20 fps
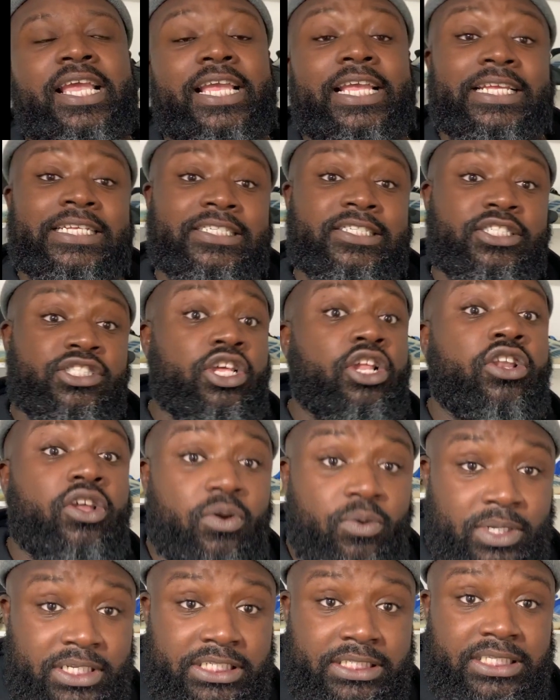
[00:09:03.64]
is the
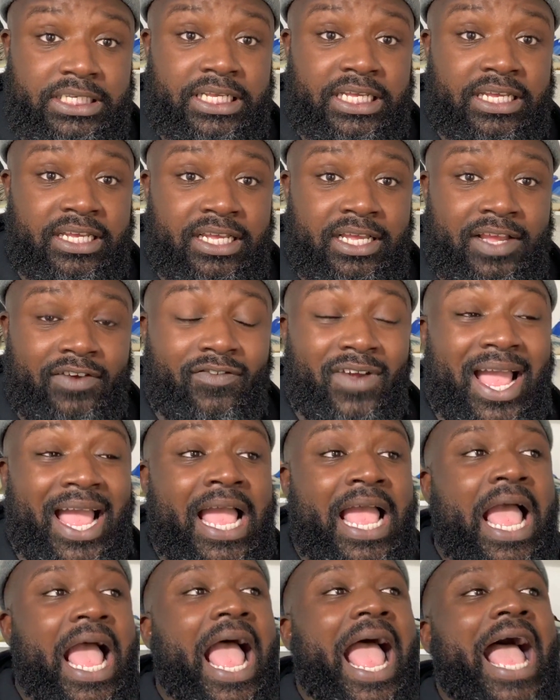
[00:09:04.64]
lowest tier, right?
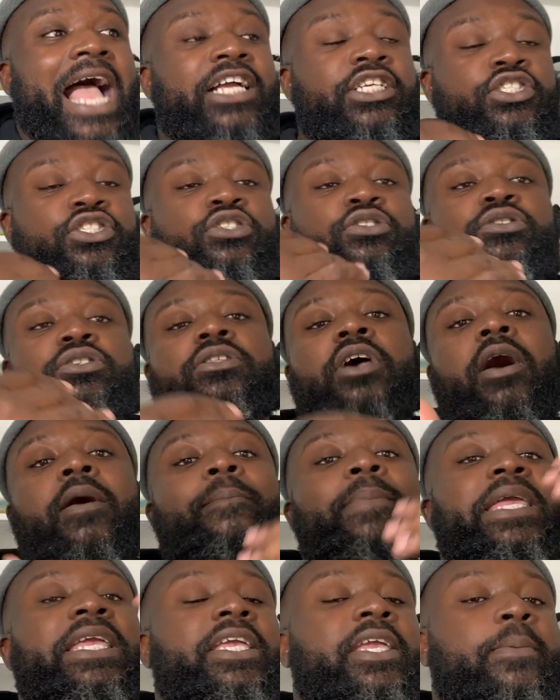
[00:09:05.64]
As you start
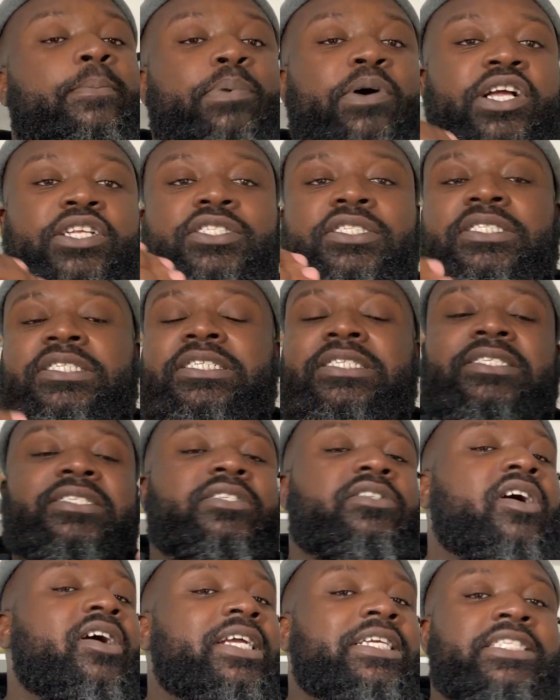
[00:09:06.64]
making purchases and
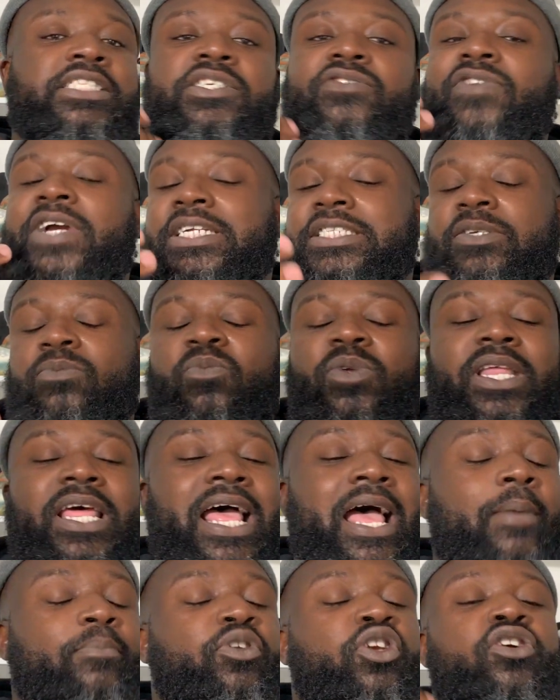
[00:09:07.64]
start interacting with the
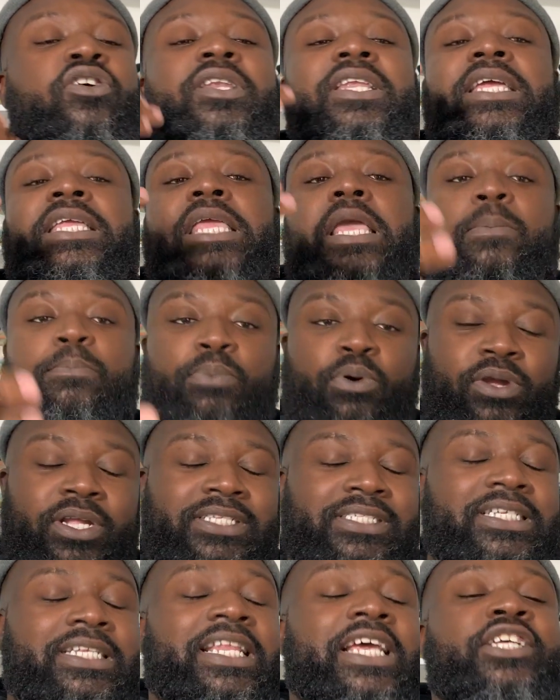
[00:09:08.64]
app, you're going to get
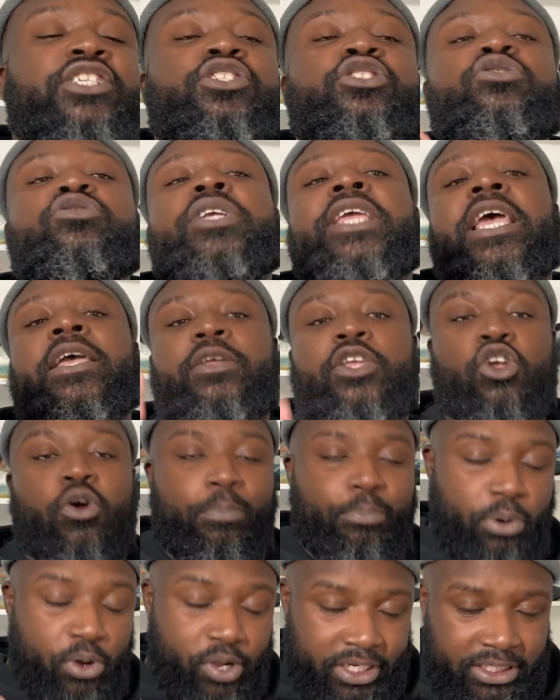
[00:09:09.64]
points. And as you get your
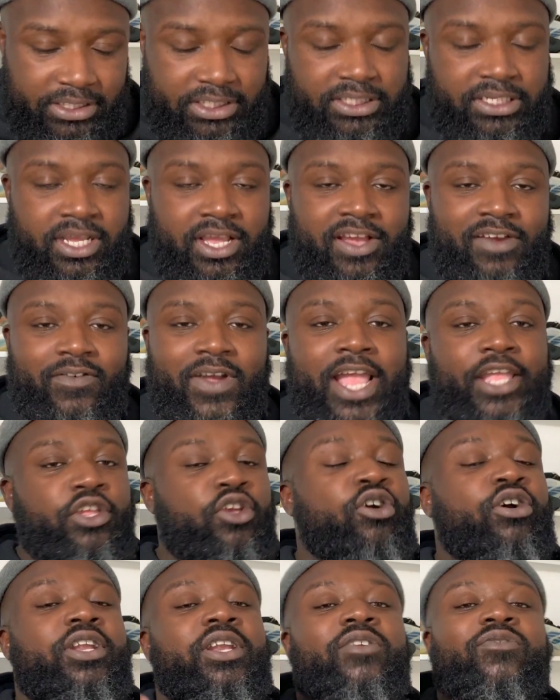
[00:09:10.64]
points, right, you're
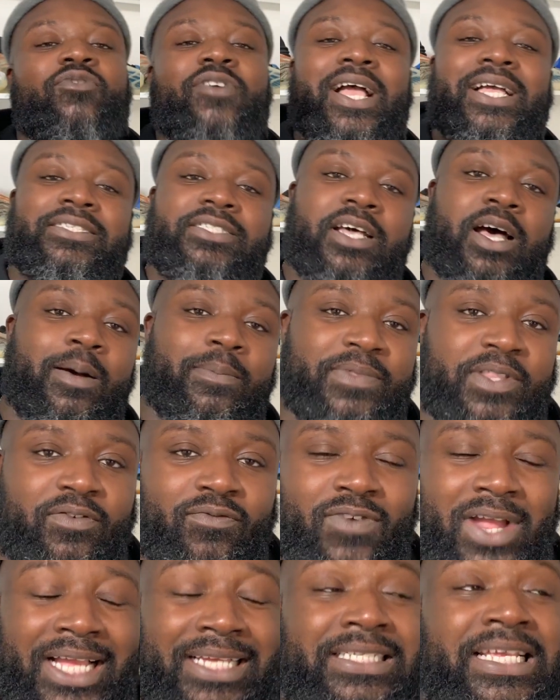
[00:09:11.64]
going to rise up the
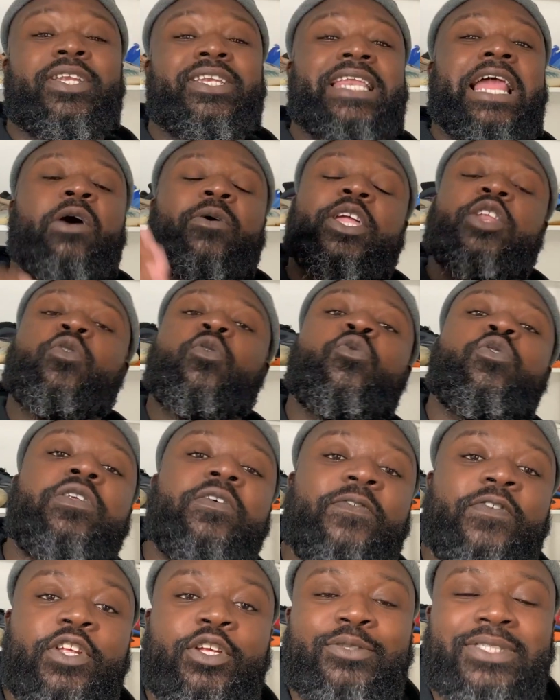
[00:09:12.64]
ranks. Now, in order
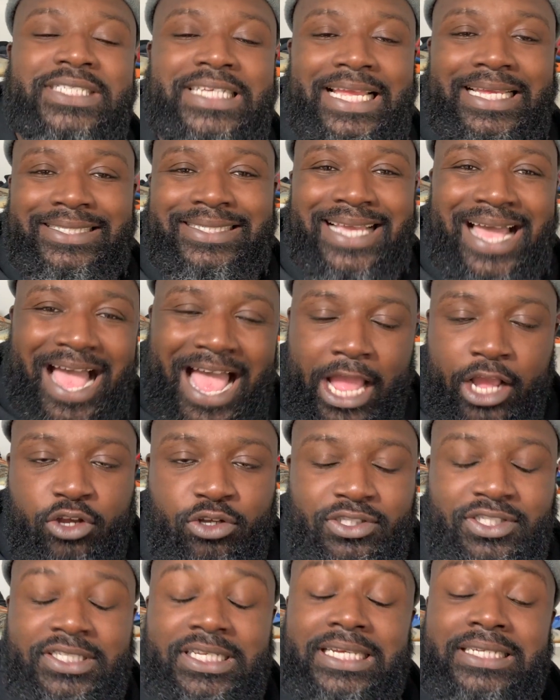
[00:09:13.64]
for you to get to
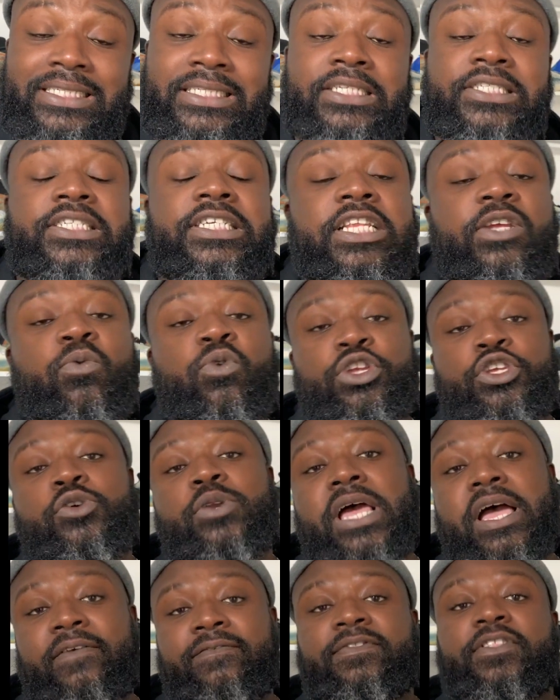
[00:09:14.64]
Icon tier, essentially what you'll
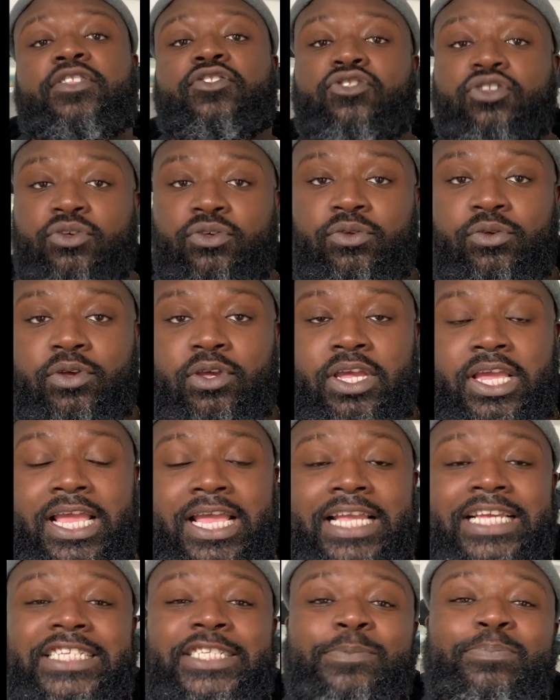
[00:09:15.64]
have to do
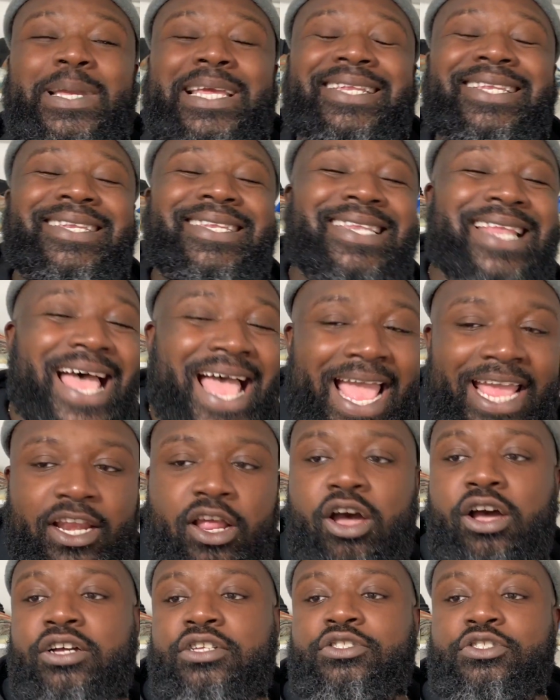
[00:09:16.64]
is spend
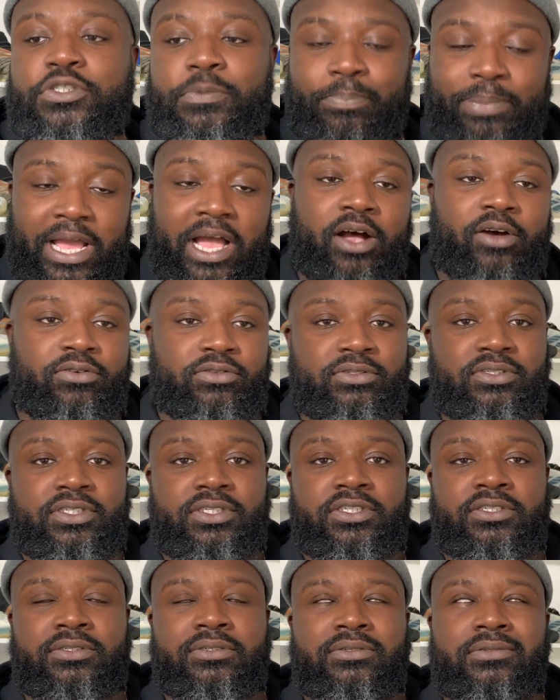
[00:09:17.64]
£900
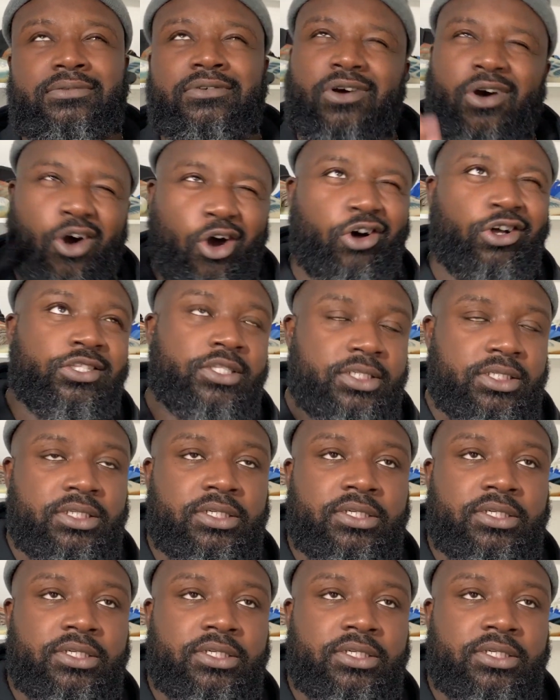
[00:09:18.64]
odd,